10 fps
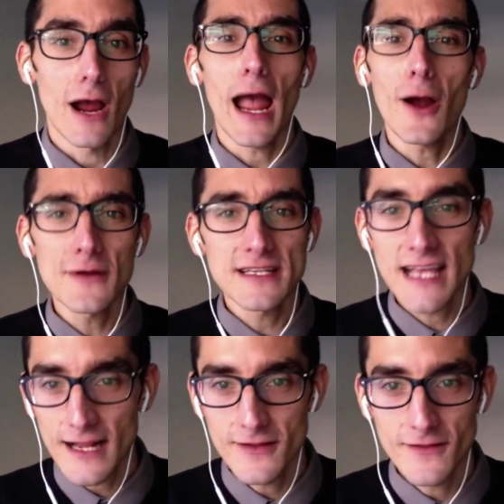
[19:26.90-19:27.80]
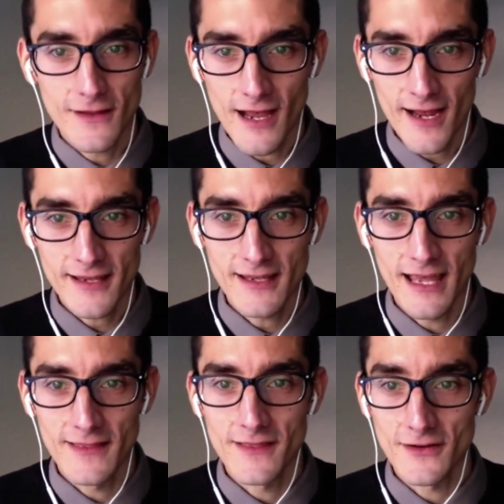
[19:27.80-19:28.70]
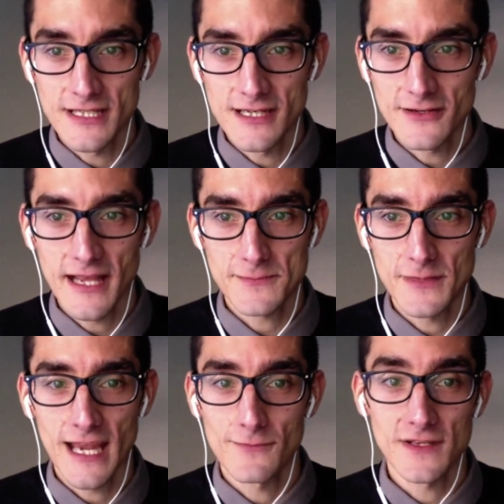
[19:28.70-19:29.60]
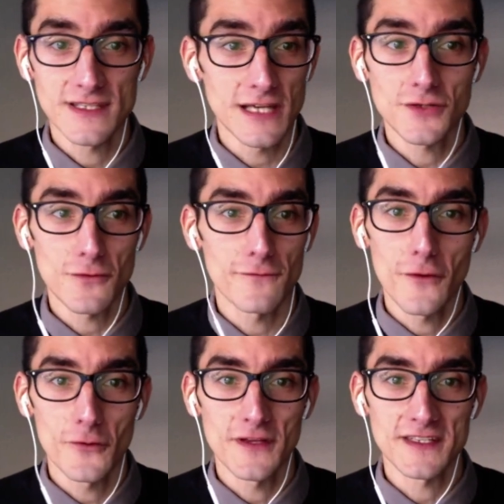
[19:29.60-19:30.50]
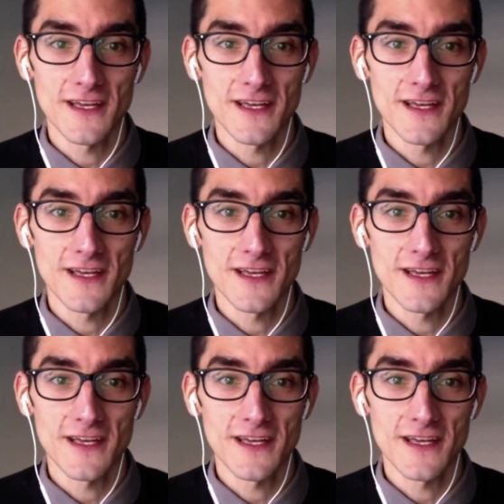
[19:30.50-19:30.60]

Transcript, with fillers: Now, how exactly the Yaqui and their deer dance became the central focus